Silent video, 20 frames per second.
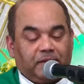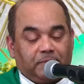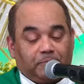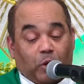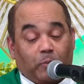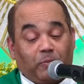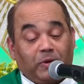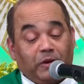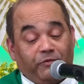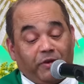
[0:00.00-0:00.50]

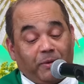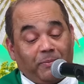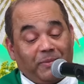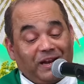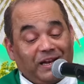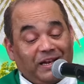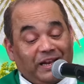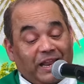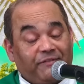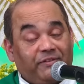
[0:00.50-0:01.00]
Probably we
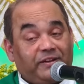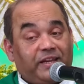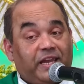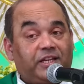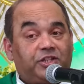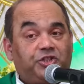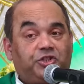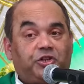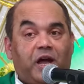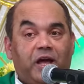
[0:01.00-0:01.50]
will never get
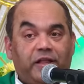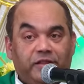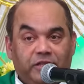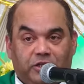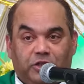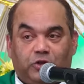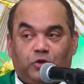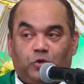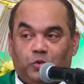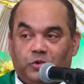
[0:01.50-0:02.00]
a
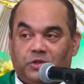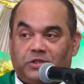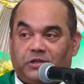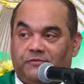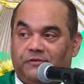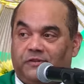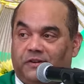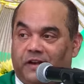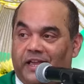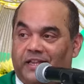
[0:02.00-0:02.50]
chance to
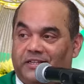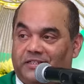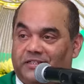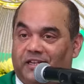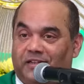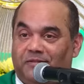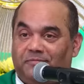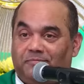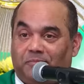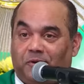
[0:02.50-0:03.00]
suffer like
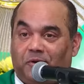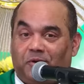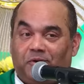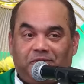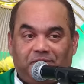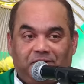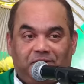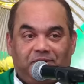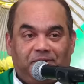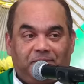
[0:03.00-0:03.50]
St.
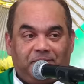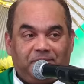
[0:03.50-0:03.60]
Paul